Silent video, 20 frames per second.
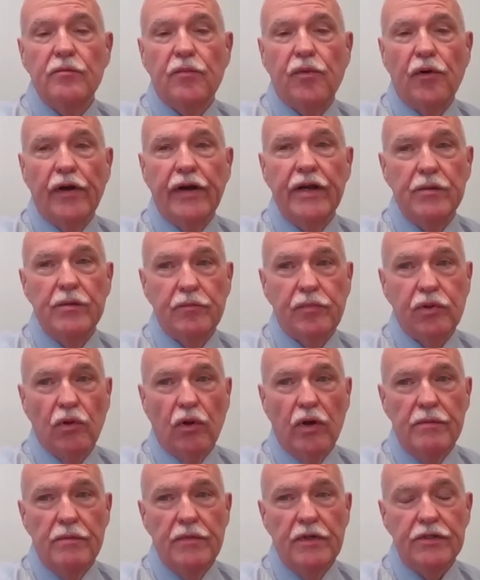
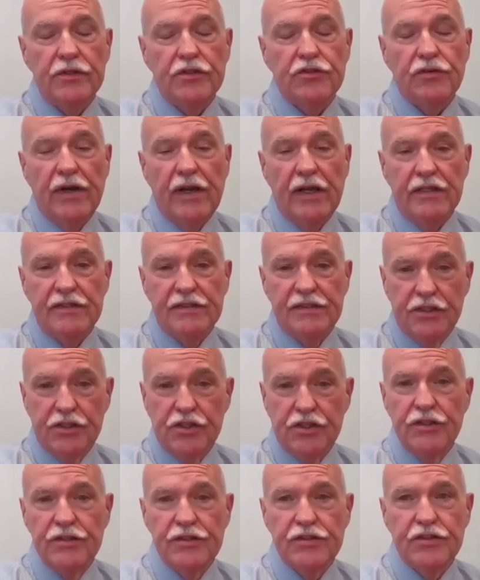pre-employment
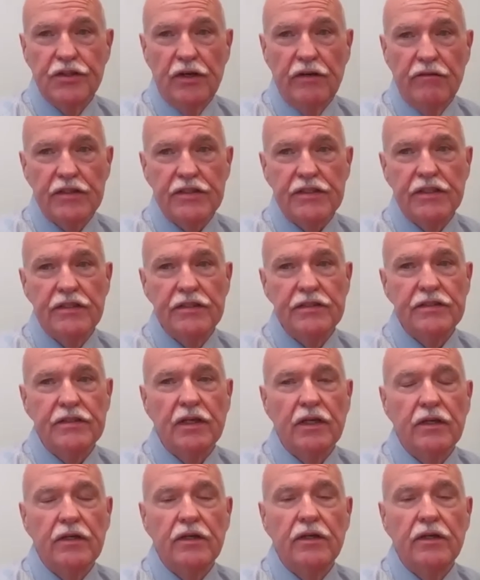transition services,